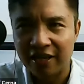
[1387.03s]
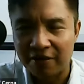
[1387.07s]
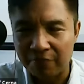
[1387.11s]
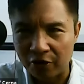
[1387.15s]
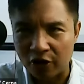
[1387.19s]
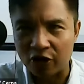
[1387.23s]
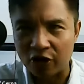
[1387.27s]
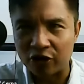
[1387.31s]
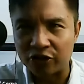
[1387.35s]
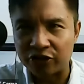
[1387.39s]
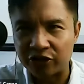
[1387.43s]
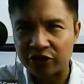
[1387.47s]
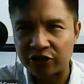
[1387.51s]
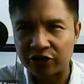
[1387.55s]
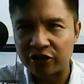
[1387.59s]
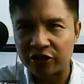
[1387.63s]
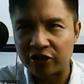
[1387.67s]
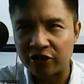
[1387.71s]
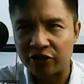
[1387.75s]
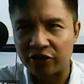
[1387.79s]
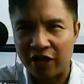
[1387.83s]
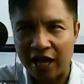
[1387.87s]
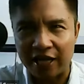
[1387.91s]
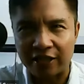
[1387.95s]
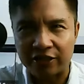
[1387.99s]
because
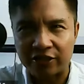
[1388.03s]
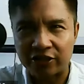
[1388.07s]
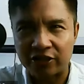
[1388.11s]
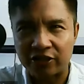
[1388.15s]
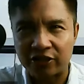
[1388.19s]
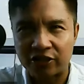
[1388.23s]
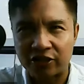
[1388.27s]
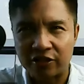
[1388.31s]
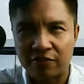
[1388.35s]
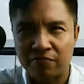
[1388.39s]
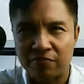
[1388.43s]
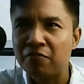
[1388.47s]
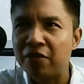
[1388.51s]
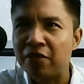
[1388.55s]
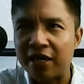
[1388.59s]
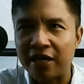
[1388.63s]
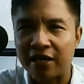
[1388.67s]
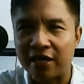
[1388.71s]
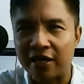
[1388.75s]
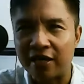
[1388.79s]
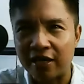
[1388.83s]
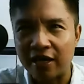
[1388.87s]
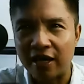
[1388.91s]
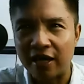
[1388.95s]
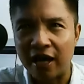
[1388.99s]
that's
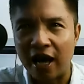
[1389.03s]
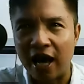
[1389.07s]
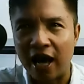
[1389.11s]
me.